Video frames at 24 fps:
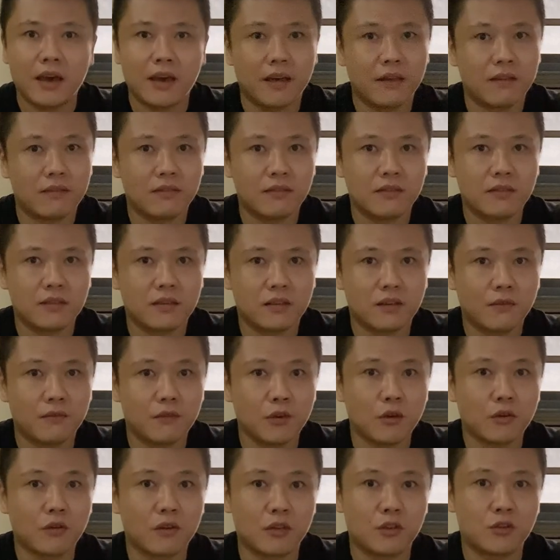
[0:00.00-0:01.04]
and
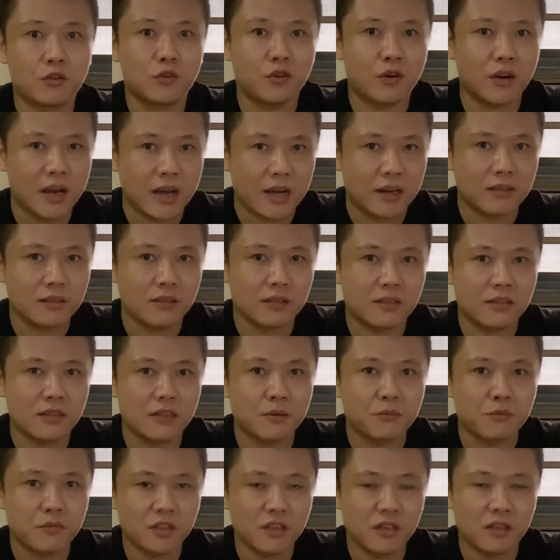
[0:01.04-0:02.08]
will attract
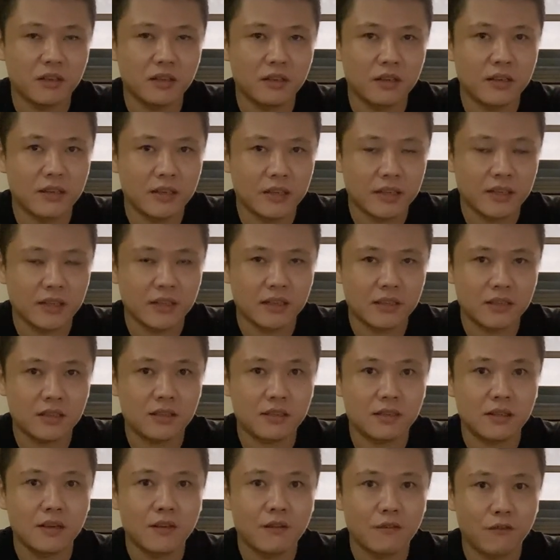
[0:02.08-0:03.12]
some of the
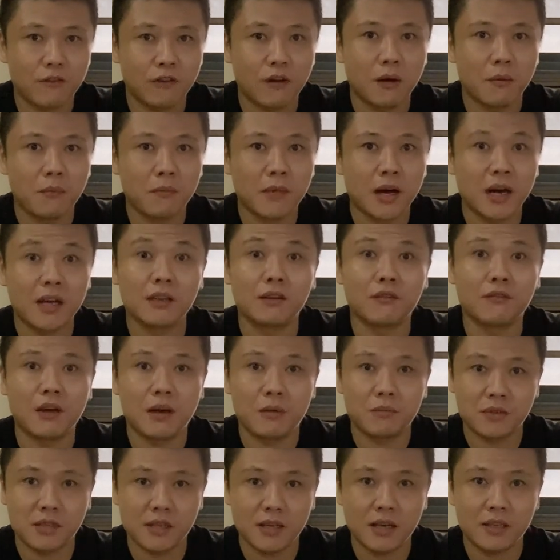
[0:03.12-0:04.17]
links from other
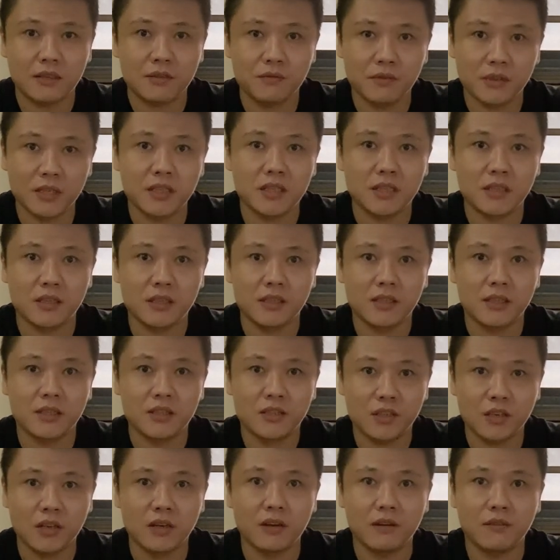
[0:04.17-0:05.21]
websites, which
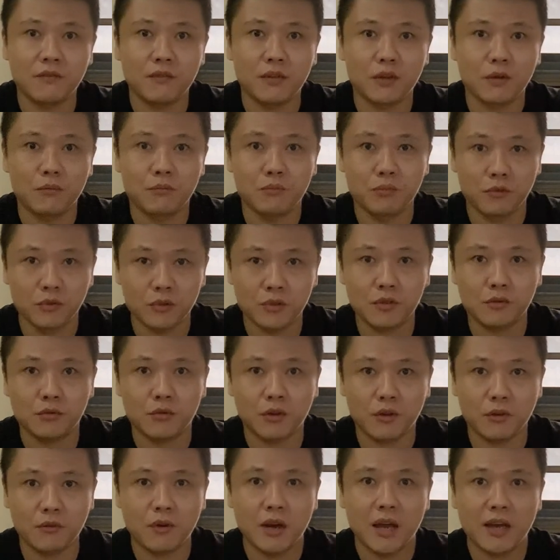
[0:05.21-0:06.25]
in turn will boost
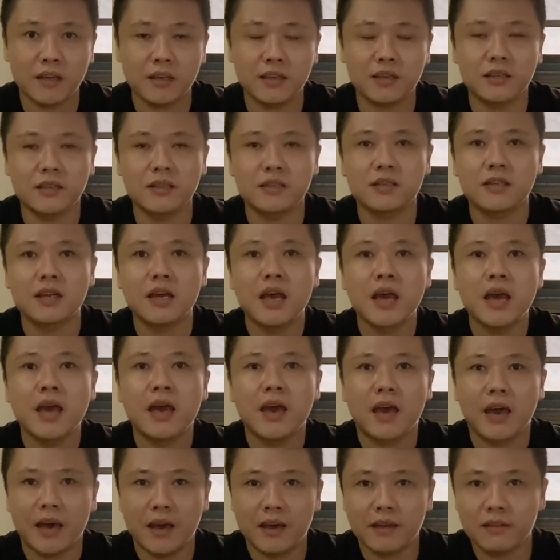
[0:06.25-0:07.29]
your rankings
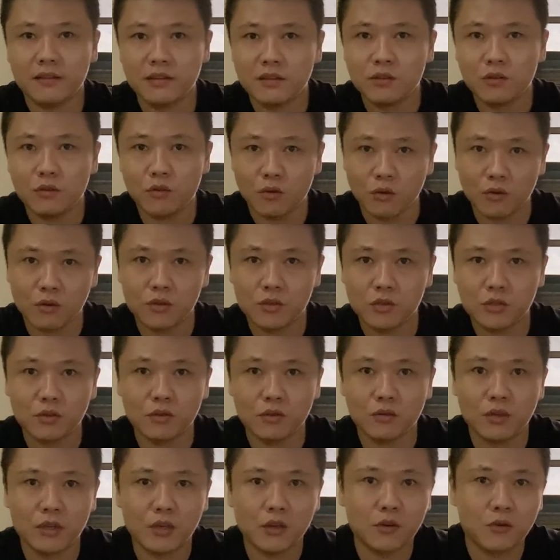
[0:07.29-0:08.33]
and
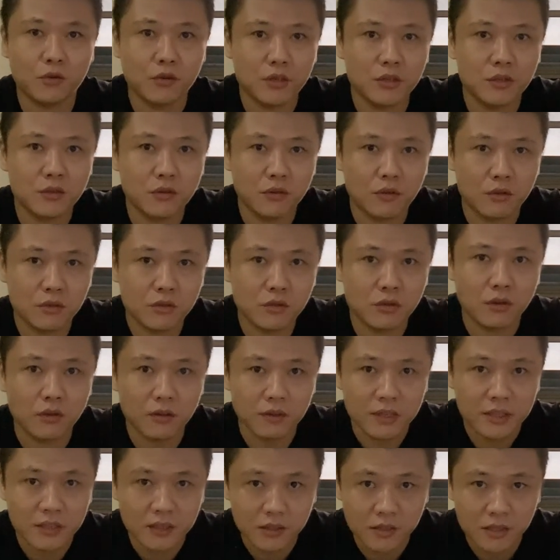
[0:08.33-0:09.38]
also increase your thought
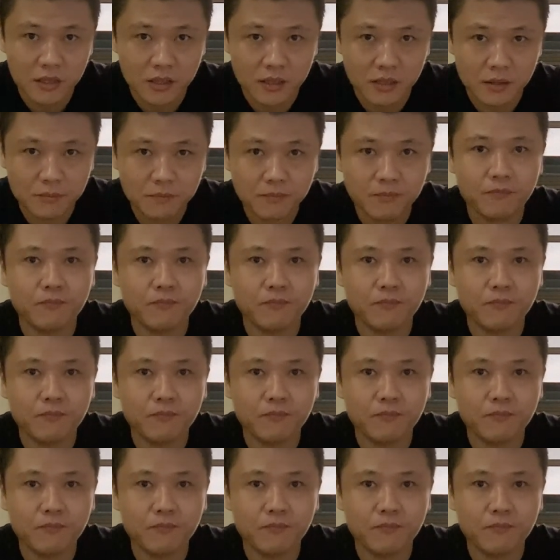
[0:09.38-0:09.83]
leadership.